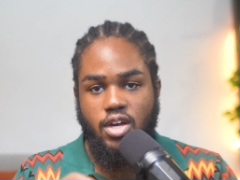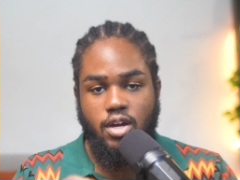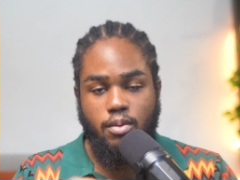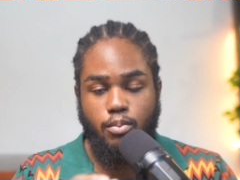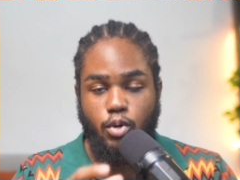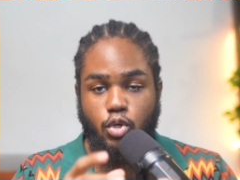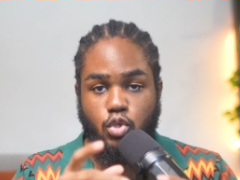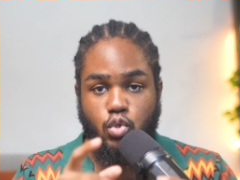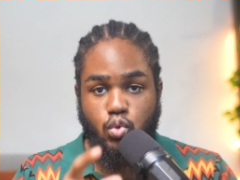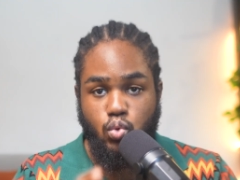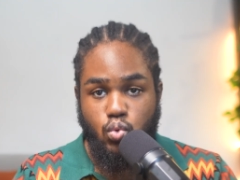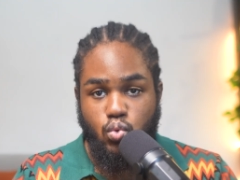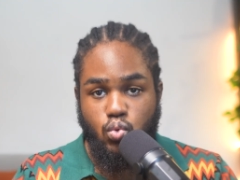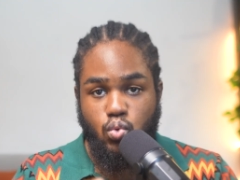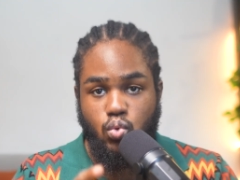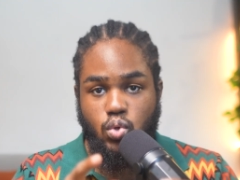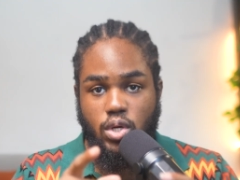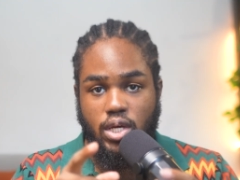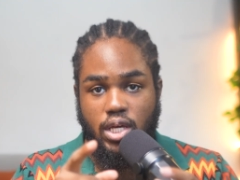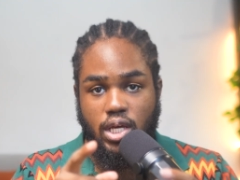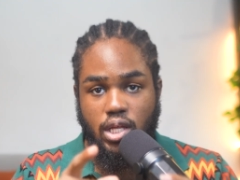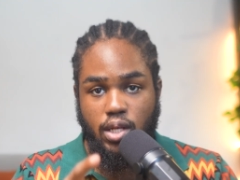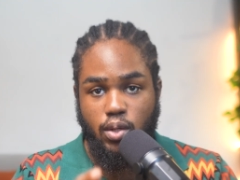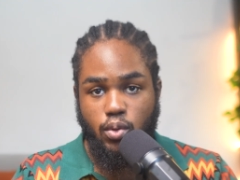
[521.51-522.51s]
but you
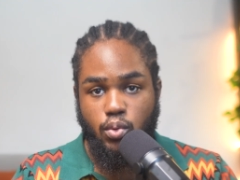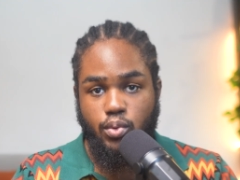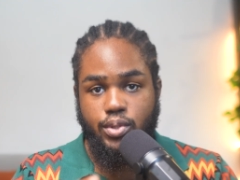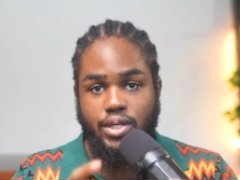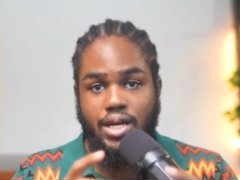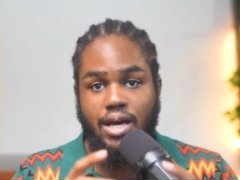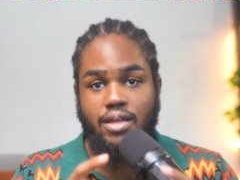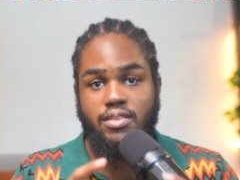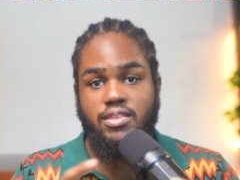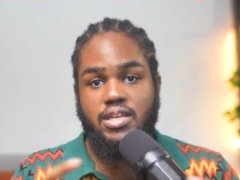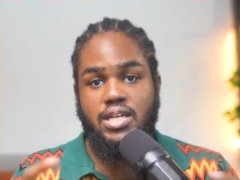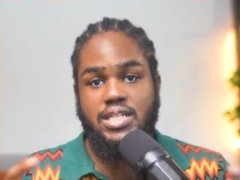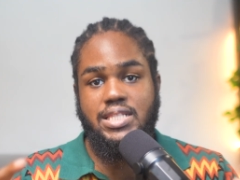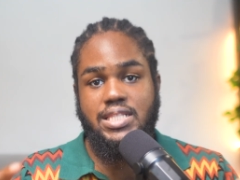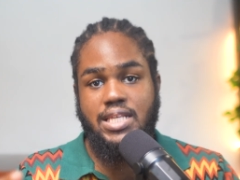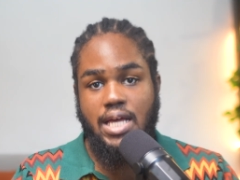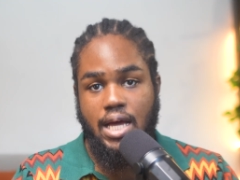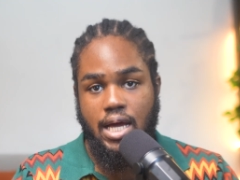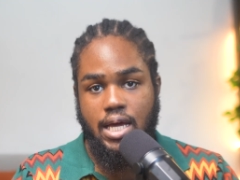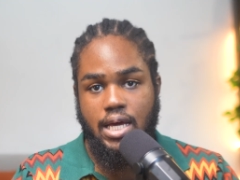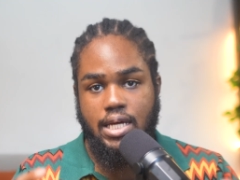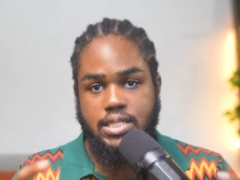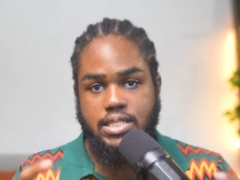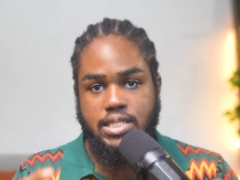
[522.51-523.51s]
alone are the
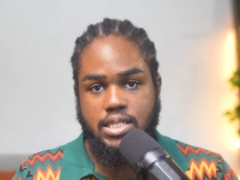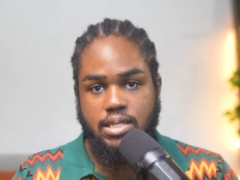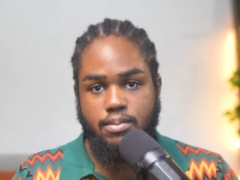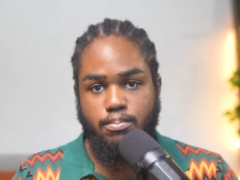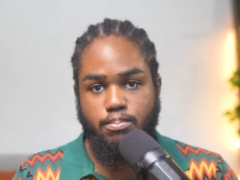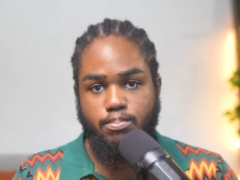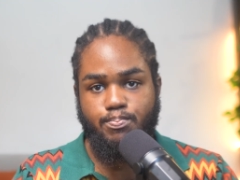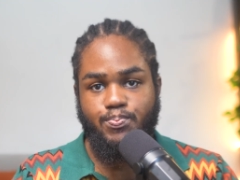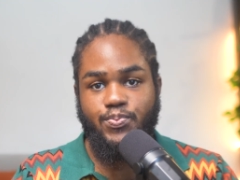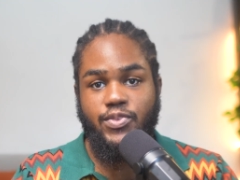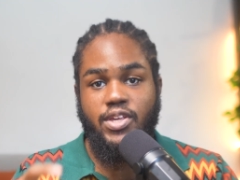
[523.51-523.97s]
entire team?